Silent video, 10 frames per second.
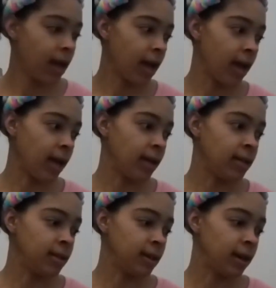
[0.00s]

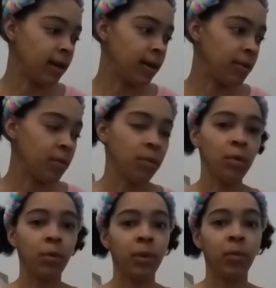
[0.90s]
and uh,
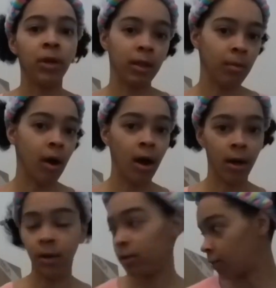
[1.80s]
we'll be putting them
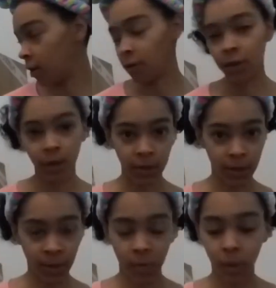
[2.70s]
on all the dolls
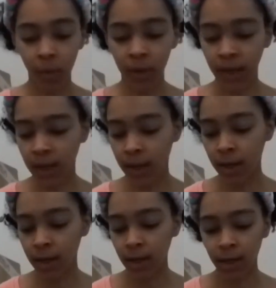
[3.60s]
I'm going to be opening
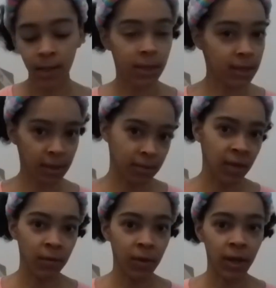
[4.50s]
here just to
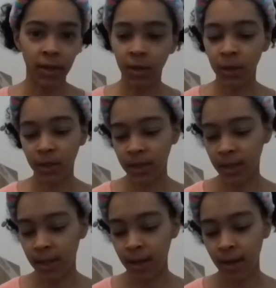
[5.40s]
give you guys a
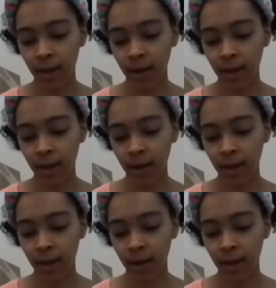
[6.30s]
look-see